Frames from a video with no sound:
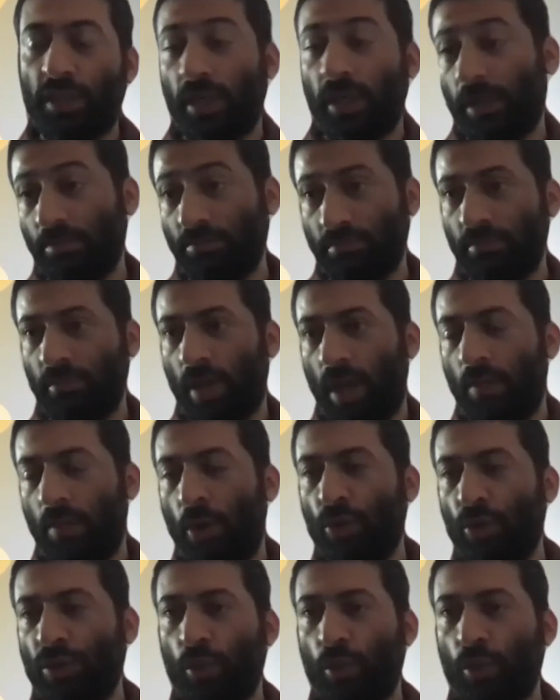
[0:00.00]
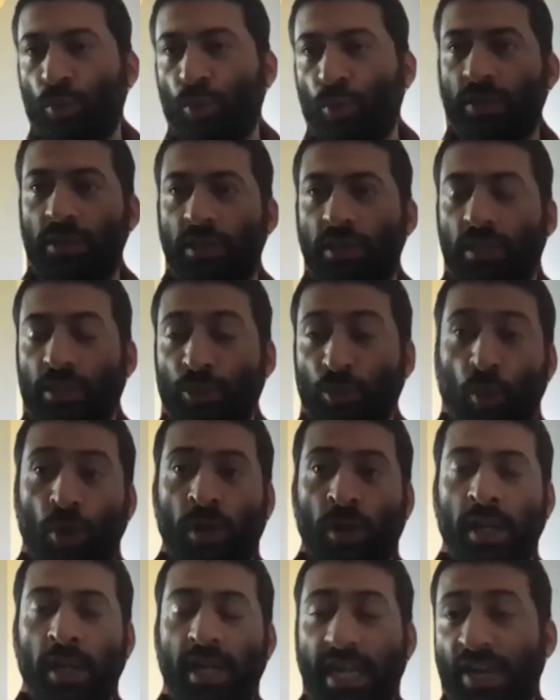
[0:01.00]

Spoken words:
about the root zone